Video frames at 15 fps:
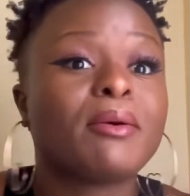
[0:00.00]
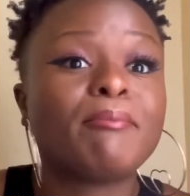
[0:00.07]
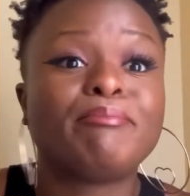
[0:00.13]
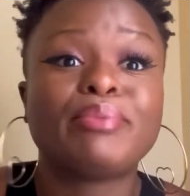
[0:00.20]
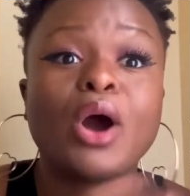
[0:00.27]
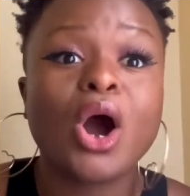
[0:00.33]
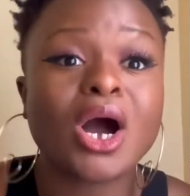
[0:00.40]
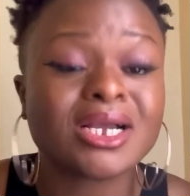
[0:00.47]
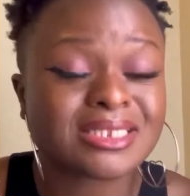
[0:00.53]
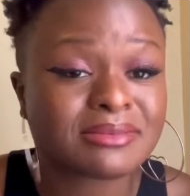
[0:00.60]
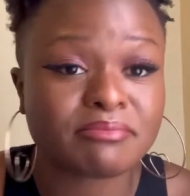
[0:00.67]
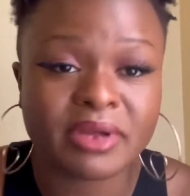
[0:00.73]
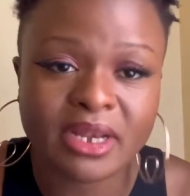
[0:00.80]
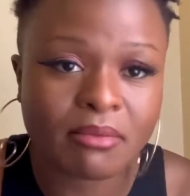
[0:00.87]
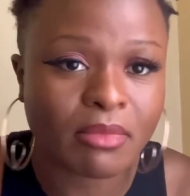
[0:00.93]
past
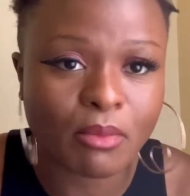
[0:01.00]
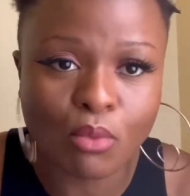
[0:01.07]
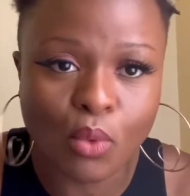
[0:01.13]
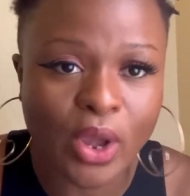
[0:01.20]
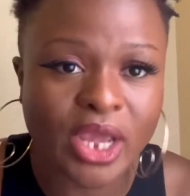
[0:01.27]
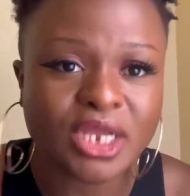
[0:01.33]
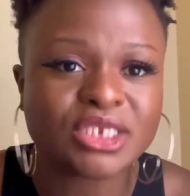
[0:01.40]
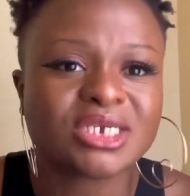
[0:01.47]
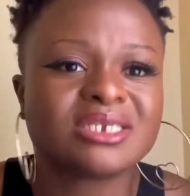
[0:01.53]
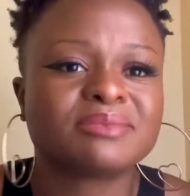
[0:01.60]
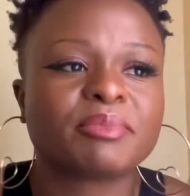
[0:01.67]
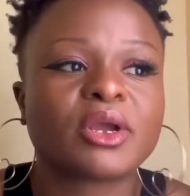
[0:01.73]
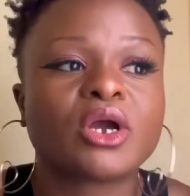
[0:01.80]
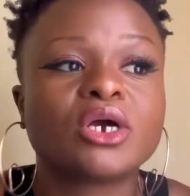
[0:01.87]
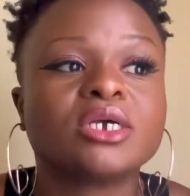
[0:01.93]
minimum wage. It's
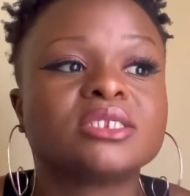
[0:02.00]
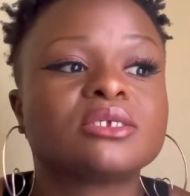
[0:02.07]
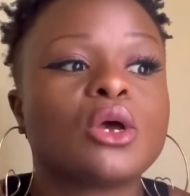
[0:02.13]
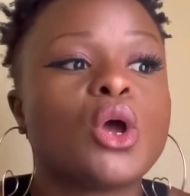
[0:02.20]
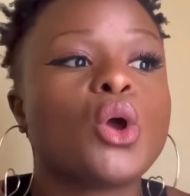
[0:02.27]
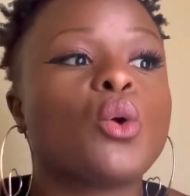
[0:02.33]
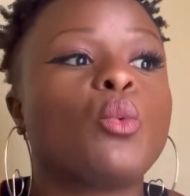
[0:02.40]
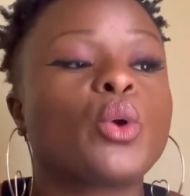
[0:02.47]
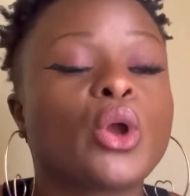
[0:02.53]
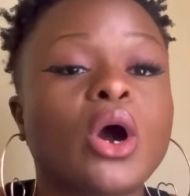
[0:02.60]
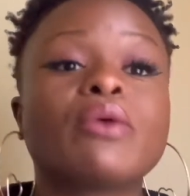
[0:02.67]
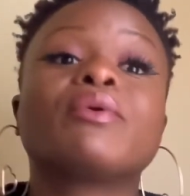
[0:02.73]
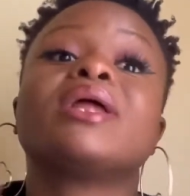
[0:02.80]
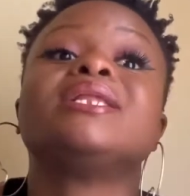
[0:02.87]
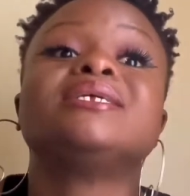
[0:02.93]
because we
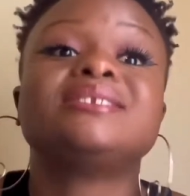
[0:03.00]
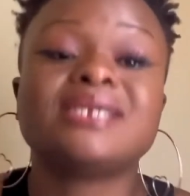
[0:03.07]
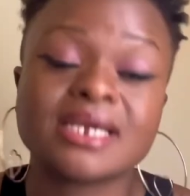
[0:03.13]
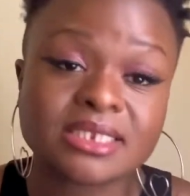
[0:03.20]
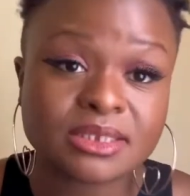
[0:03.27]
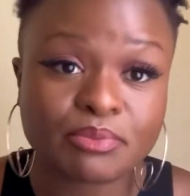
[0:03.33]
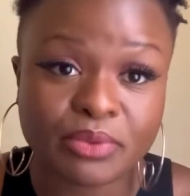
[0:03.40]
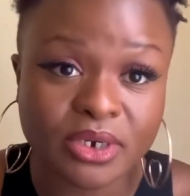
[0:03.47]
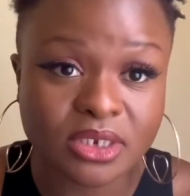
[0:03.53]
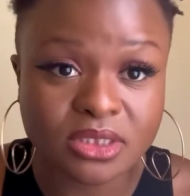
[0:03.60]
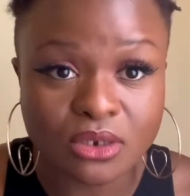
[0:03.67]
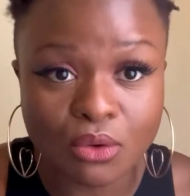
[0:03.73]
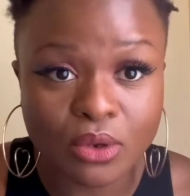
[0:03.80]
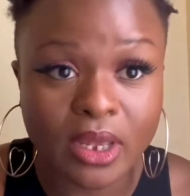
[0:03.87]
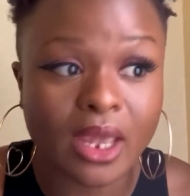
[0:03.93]
are really desperate,
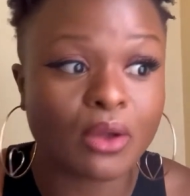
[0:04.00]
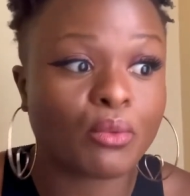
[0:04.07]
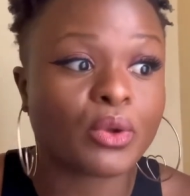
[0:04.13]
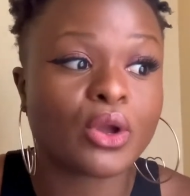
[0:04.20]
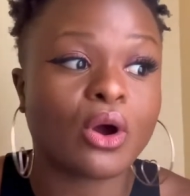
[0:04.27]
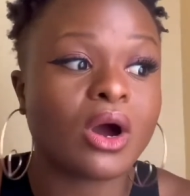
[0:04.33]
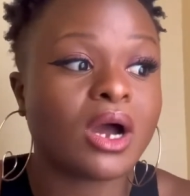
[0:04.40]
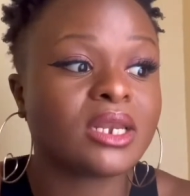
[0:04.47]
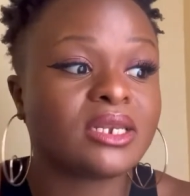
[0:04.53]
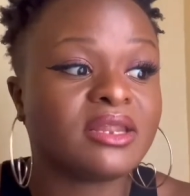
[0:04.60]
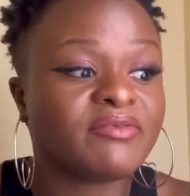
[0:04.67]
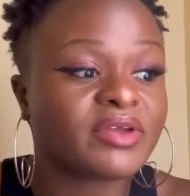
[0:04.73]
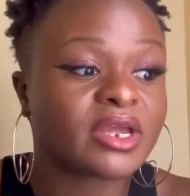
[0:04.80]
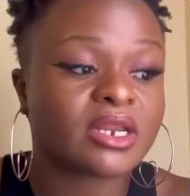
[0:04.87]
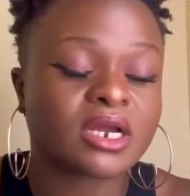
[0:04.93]
okay? We are
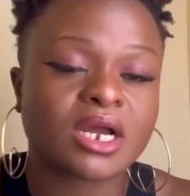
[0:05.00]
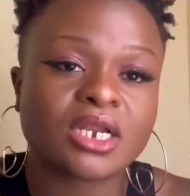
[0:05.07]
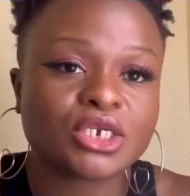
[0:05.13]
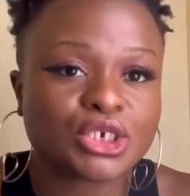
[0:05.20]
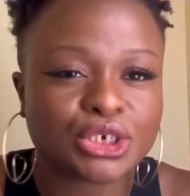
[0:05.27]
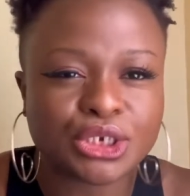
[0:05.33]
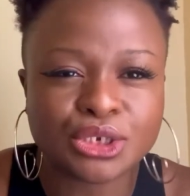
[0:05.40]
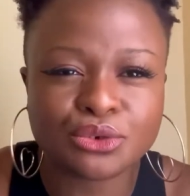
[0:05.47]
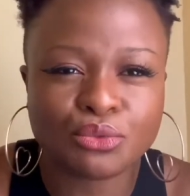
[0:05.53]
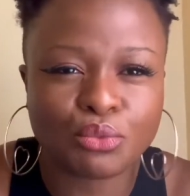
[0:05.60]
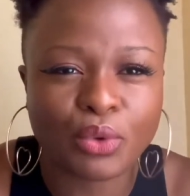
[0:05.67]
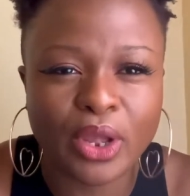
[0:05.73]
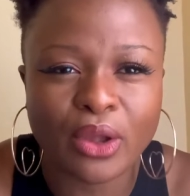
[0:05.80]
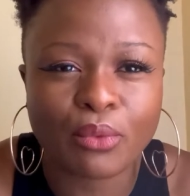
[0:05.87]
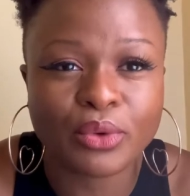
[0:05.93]
living in a country
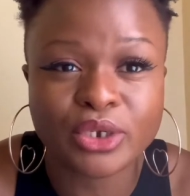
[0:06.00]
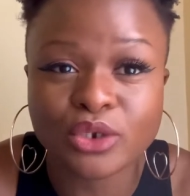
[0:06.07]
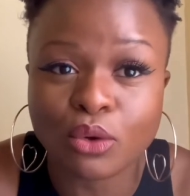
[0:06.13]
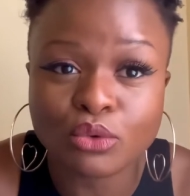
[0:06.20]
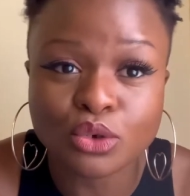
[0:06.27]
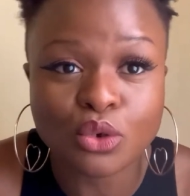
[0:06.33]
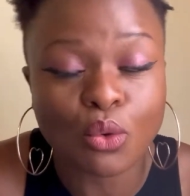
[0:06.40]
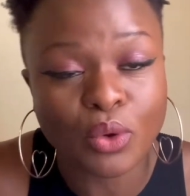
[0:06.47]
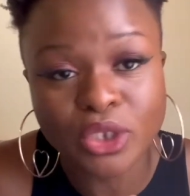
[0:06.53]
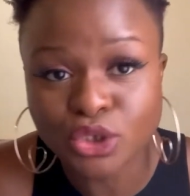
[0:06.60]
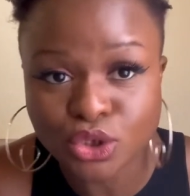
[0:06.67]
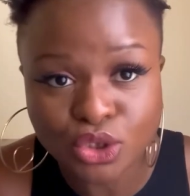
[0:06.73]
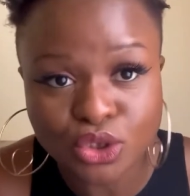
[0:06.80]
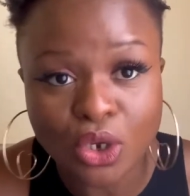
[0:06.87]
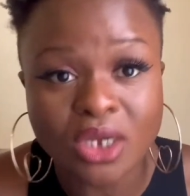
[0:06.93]
where we don't know where to
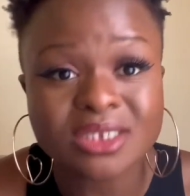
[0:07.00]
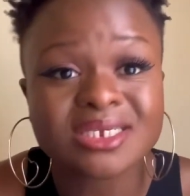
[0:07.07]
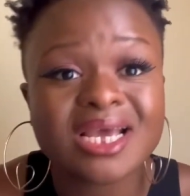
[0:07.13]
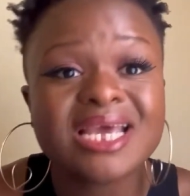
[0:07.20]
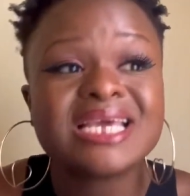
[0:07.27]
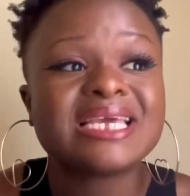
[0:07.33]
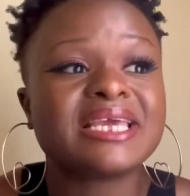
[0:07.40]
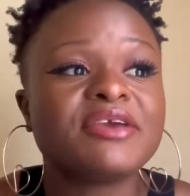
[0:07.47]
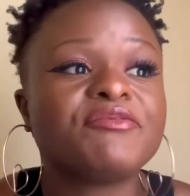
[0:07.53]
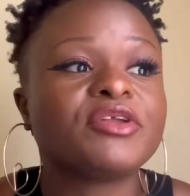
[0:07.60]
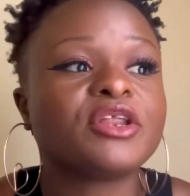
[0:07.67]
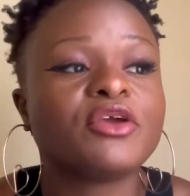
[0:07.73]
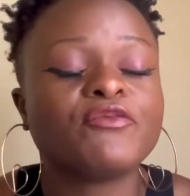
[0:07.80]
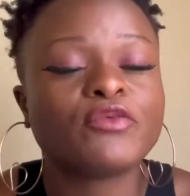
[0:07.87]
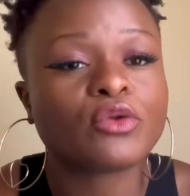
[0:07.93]
start. Even
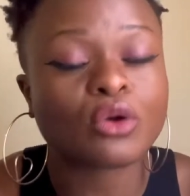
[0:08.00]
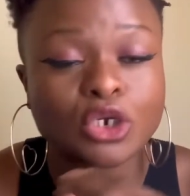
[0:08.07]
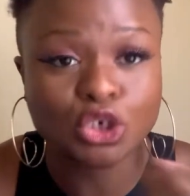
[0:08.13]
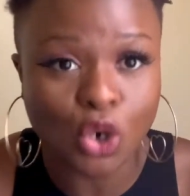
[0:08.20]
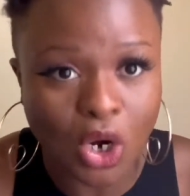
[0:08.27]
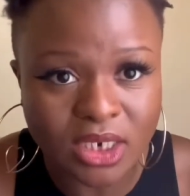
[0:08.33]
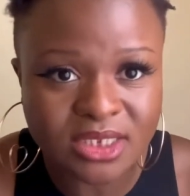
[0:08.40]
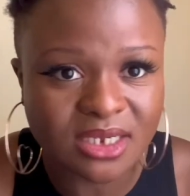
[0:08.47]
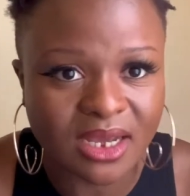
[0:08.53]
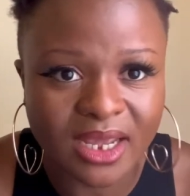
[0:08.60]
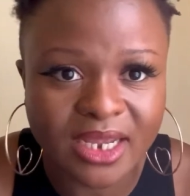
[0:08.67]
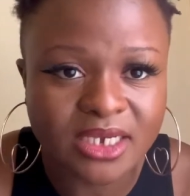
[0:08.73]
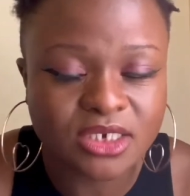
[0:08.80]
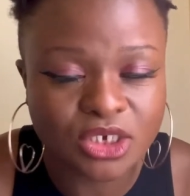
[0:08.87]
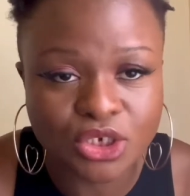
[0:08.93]
if you're a doctor
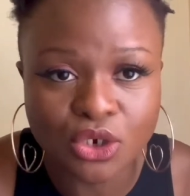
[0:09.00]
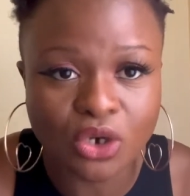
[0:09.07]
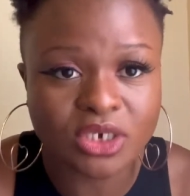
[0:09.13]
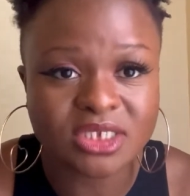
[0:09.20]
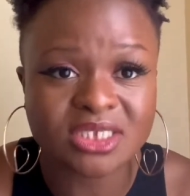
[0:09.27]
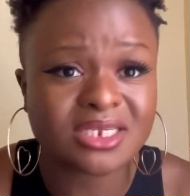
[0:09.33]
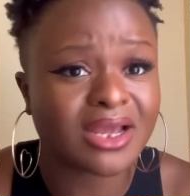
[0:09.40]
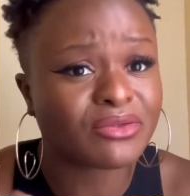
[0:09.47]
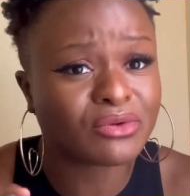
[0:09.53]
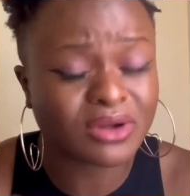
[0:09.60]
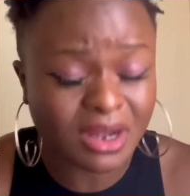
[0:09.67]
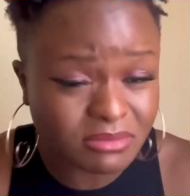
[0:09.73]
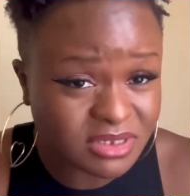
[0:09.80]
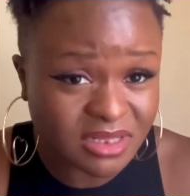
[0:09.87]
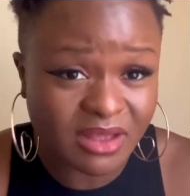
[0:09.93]
in the DRC and you
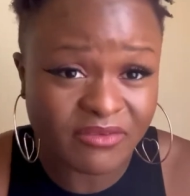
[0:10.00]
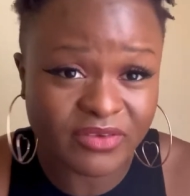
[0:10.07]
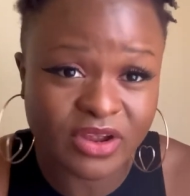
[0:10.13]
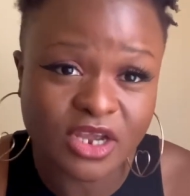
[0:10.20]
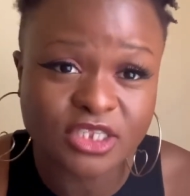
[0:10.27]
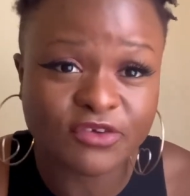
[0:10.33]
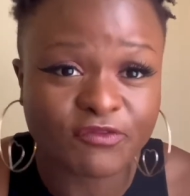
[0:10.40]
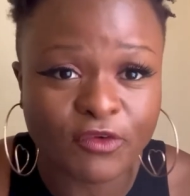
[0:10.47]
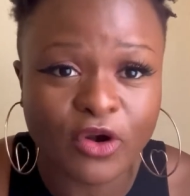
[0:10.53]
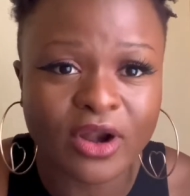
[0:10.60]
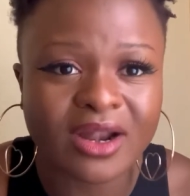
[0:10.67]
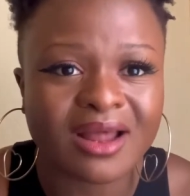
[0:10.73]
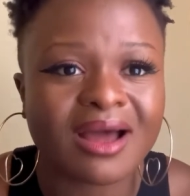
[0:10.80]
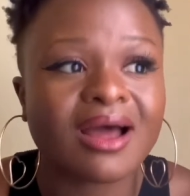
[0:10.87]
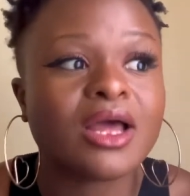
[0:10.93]
come to South Africa as a
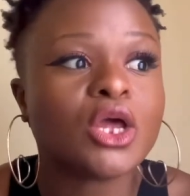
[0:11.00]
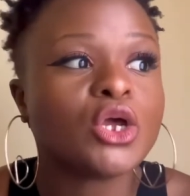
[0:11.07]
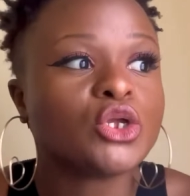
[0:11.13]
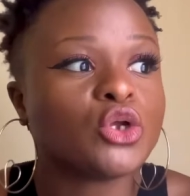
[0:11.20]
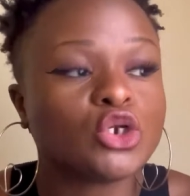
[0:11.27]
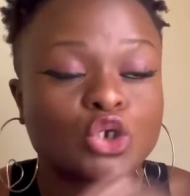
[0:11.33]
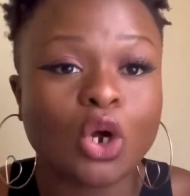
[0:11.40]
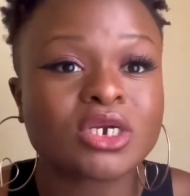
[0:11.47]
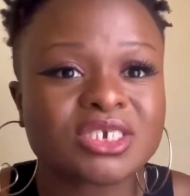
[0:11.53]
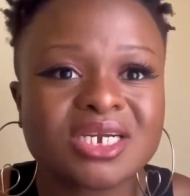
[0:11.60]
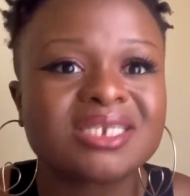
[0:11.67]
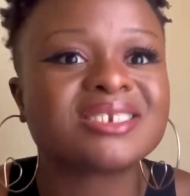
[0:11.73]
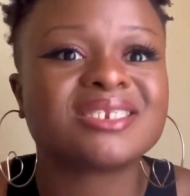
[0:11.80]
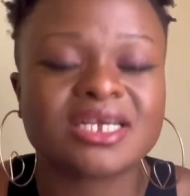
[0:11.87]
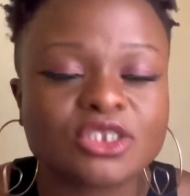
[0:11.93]
foreigner, your
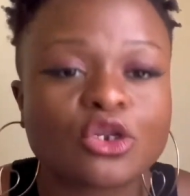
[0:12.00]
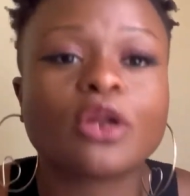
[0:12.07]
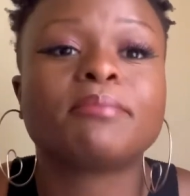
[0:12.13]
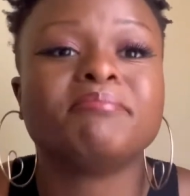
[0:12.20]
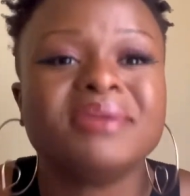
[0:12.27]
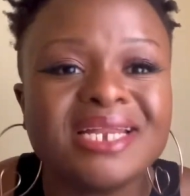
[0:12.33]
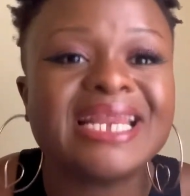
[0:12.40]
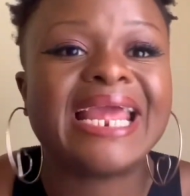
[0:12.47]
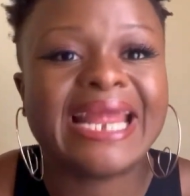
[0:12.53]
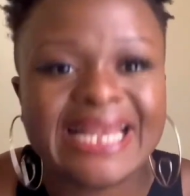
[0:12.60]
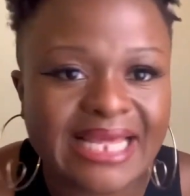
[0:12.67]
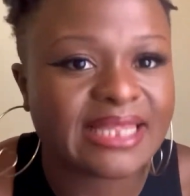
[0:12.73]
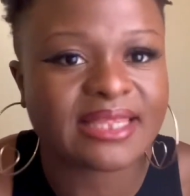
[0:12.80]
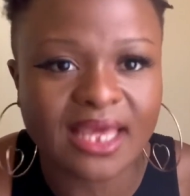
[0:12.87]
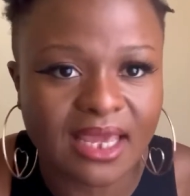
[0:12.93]
doctorate does not mean
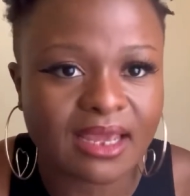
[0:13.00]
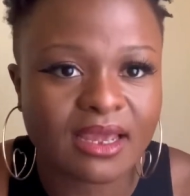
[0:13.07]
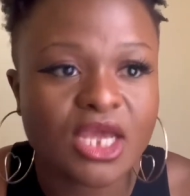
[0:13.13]
anything.